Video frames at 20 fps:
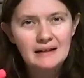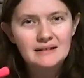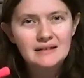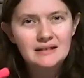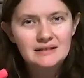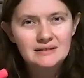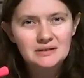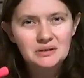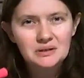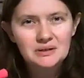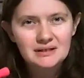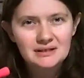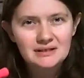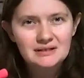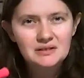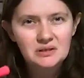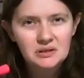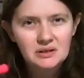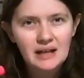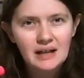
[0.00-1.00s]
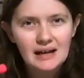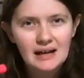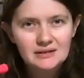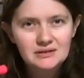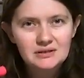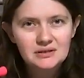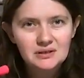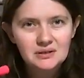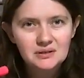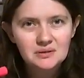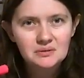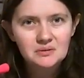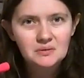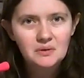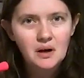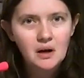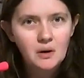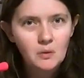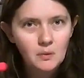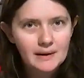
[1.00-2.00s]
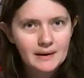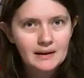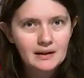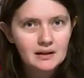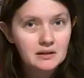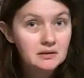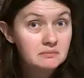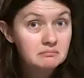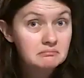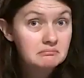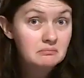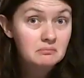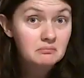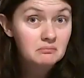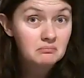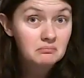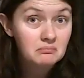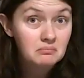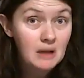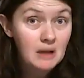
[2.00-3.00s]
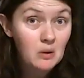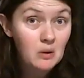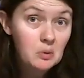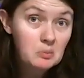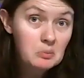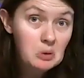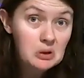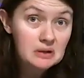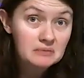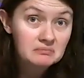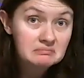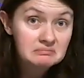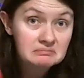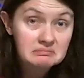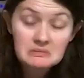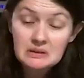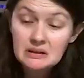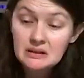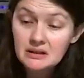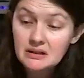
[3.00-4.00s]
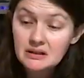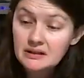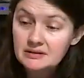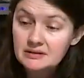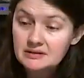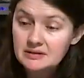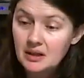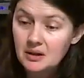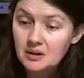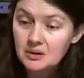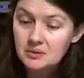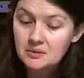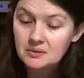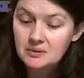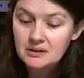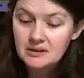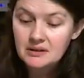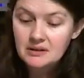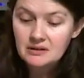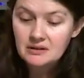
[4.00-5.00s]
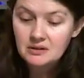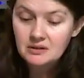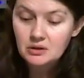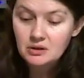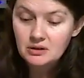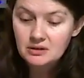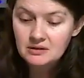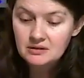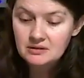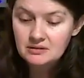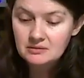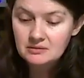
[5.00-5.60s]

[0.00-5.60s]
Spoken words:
considering this could last you a week or more. So good